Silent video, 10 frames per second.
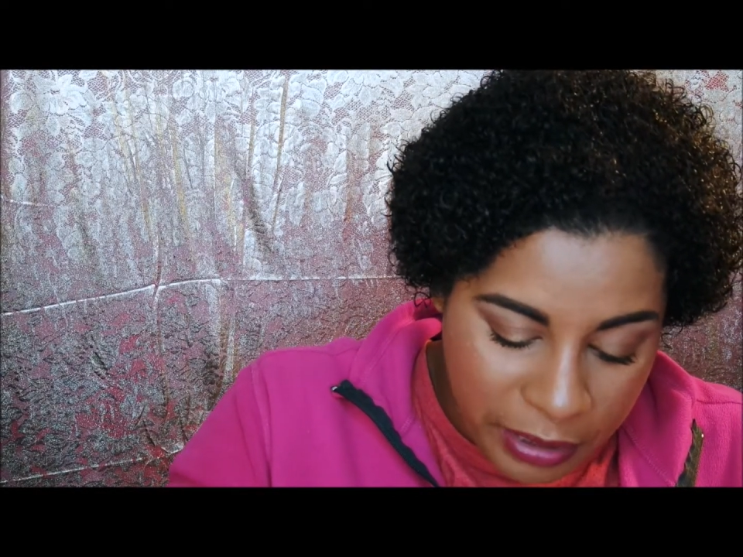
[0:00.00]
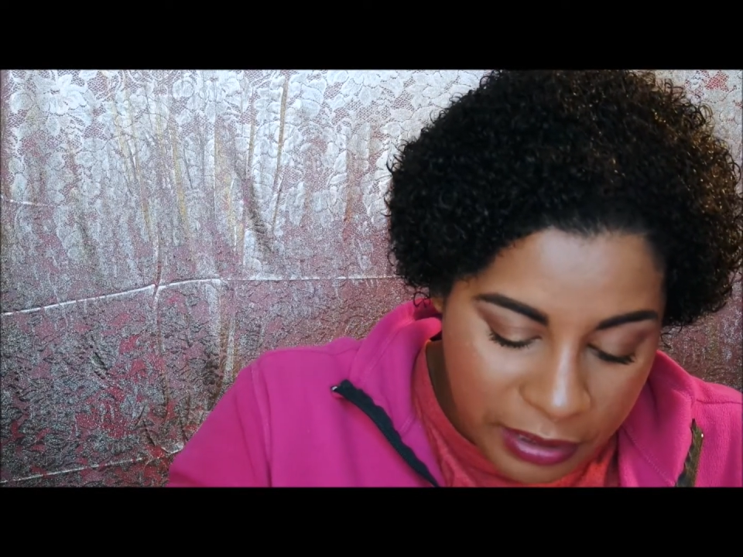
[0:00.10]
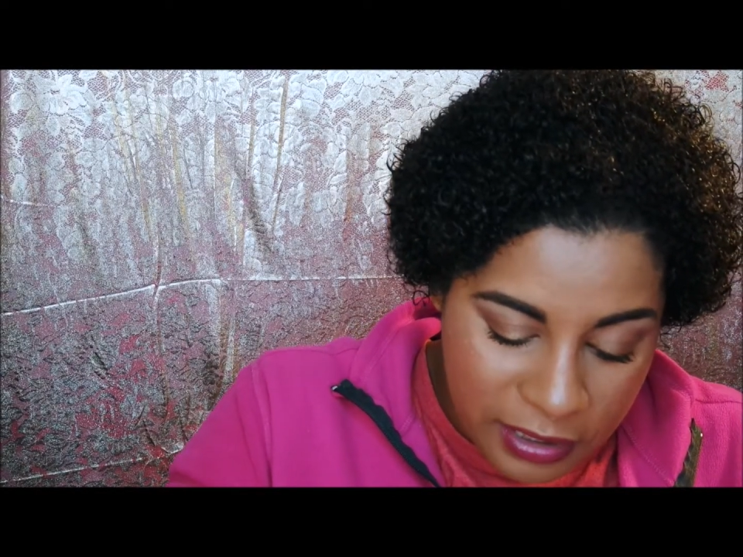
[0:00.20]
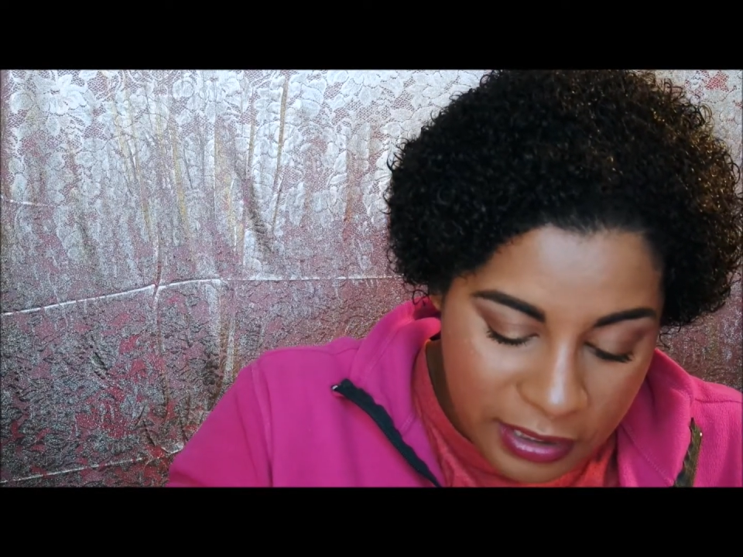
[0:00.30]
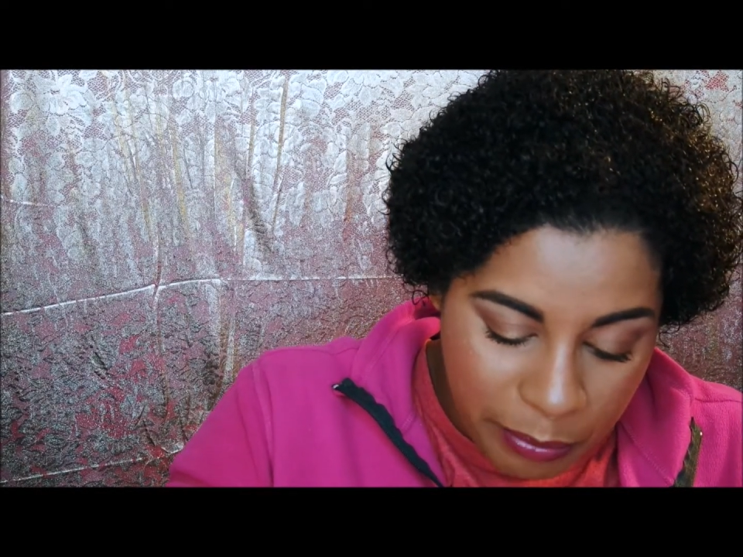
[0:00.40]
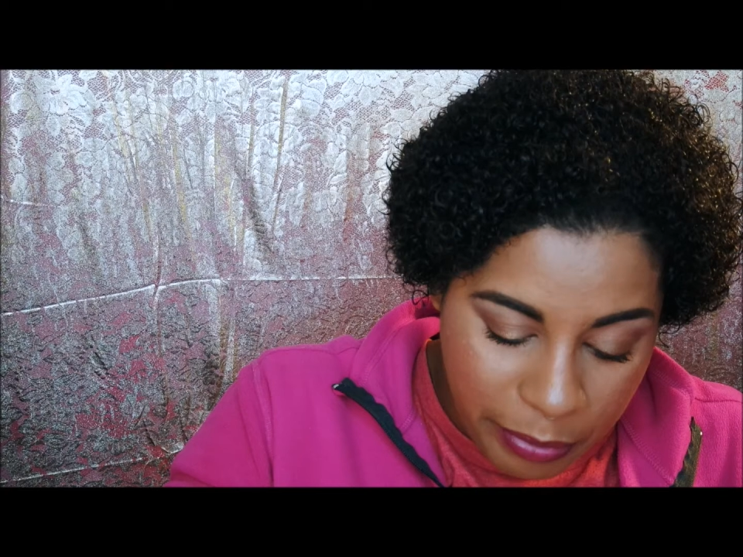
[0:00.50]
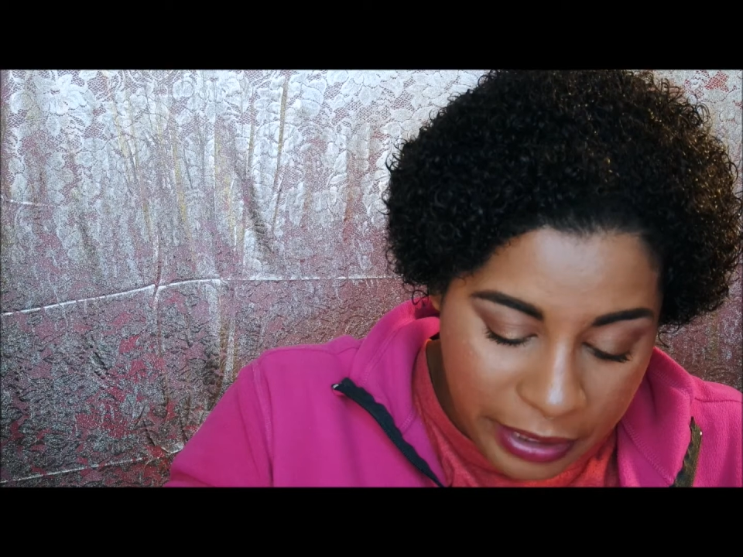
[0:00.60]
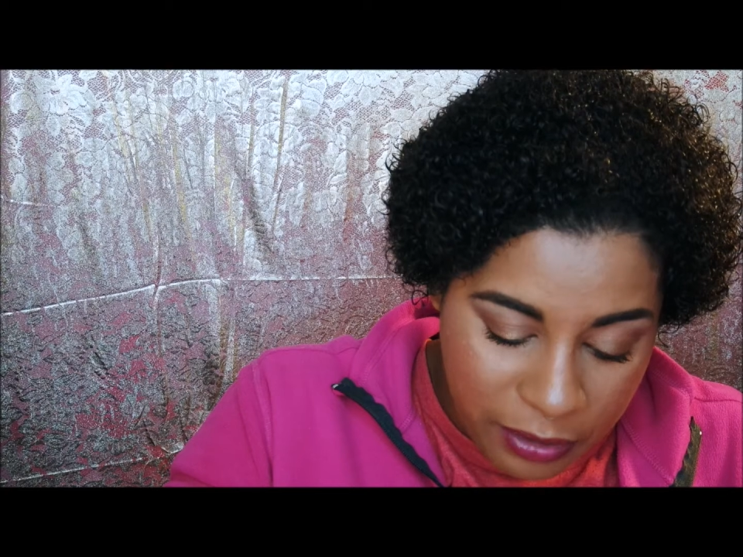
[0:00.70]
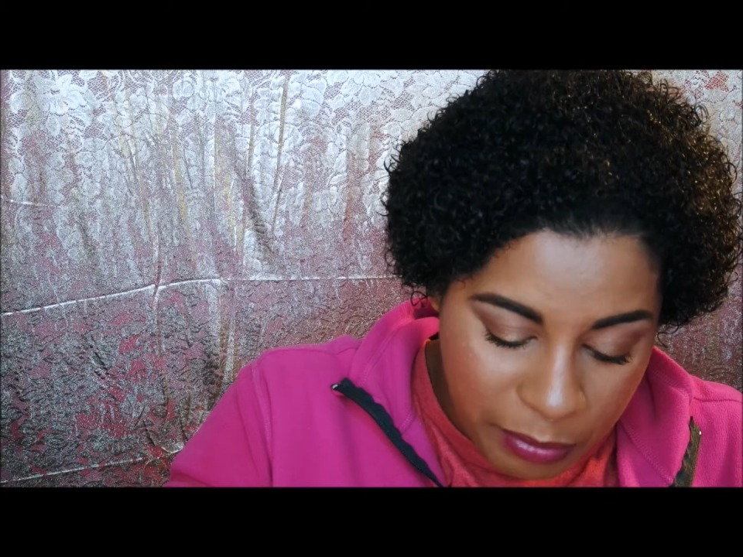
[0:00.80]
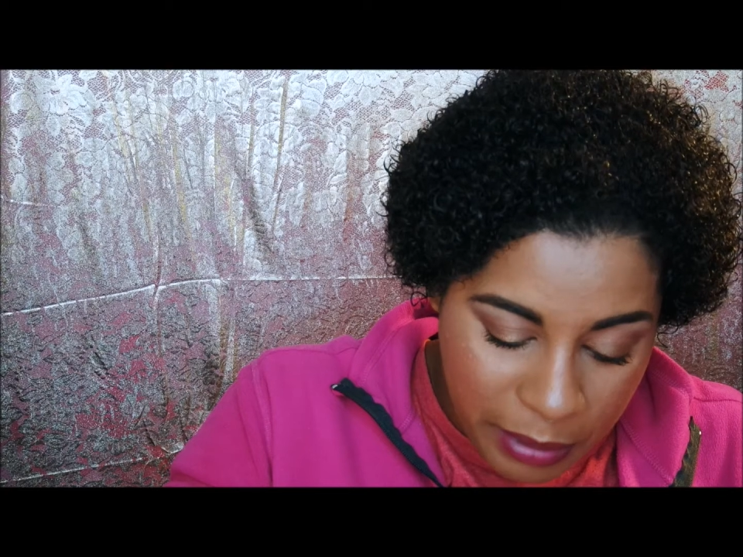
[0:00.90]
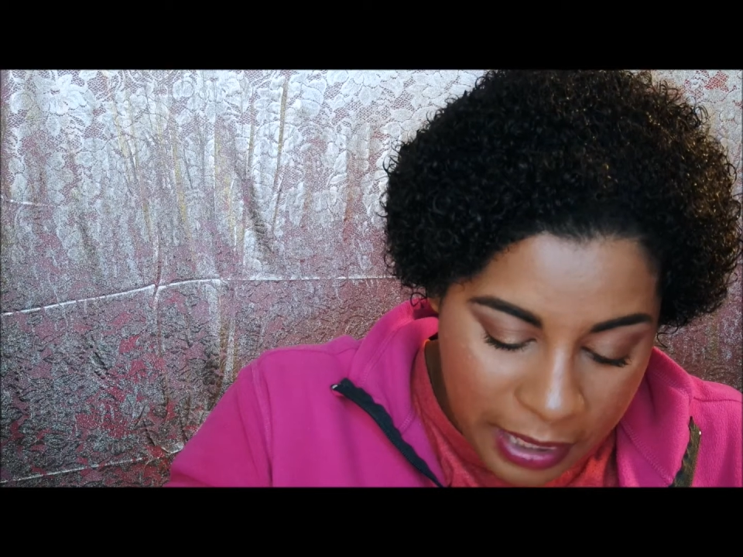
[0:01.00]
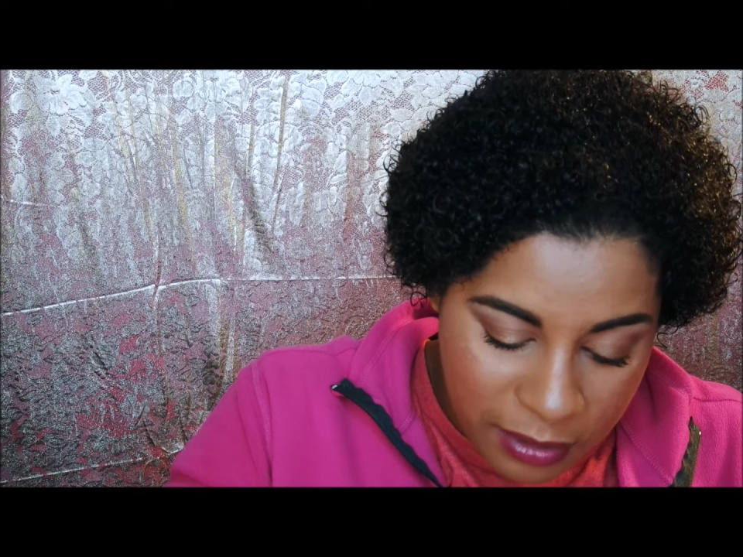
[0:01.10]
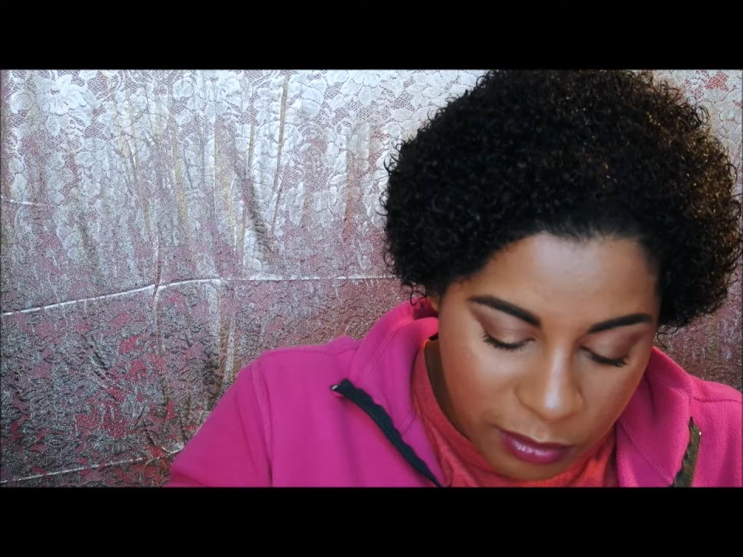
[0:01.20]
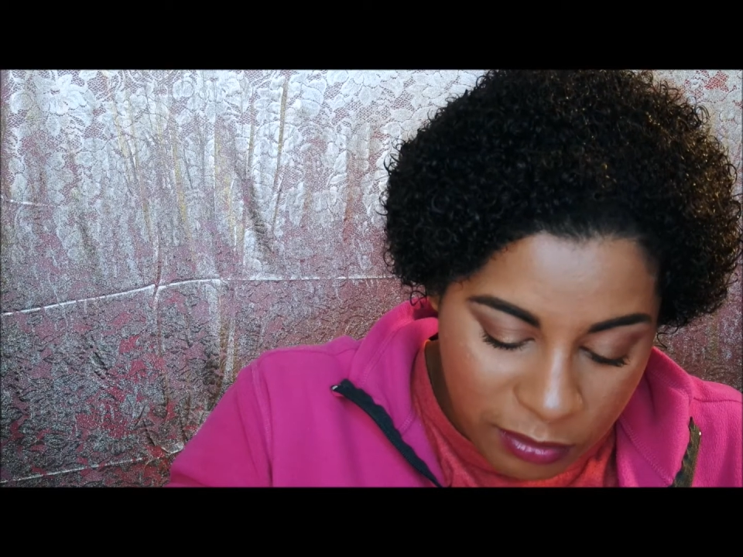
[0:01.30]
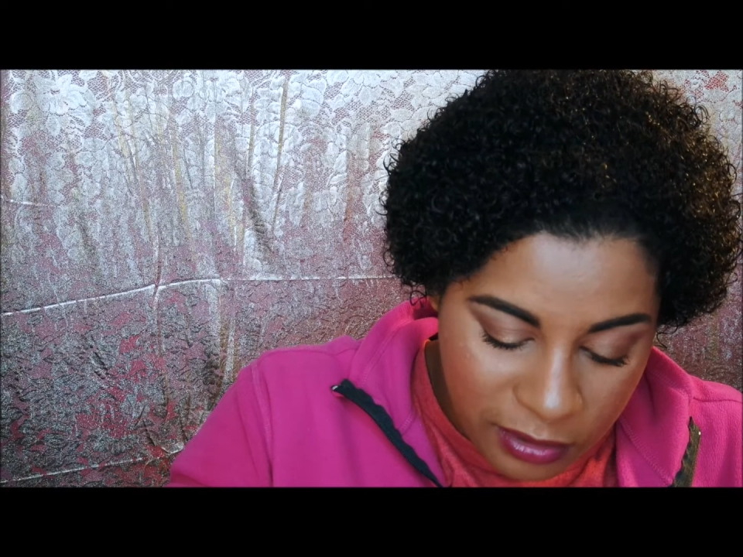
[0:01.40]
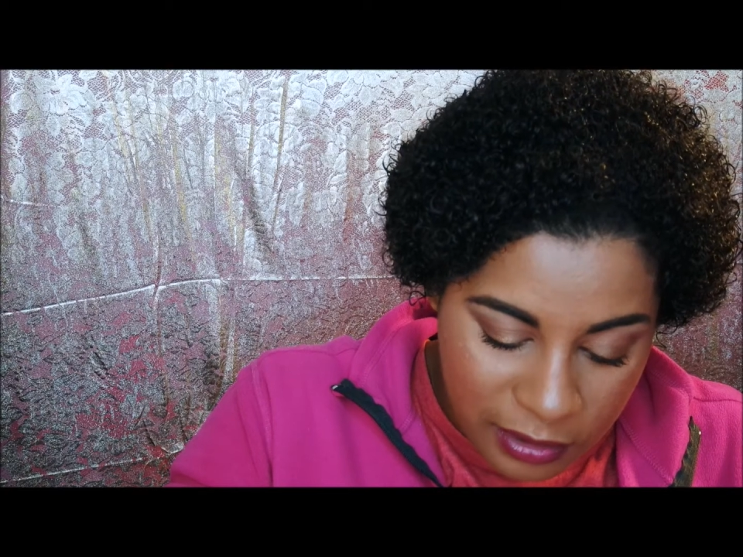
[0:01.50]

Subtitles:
this is like a brand new bottle.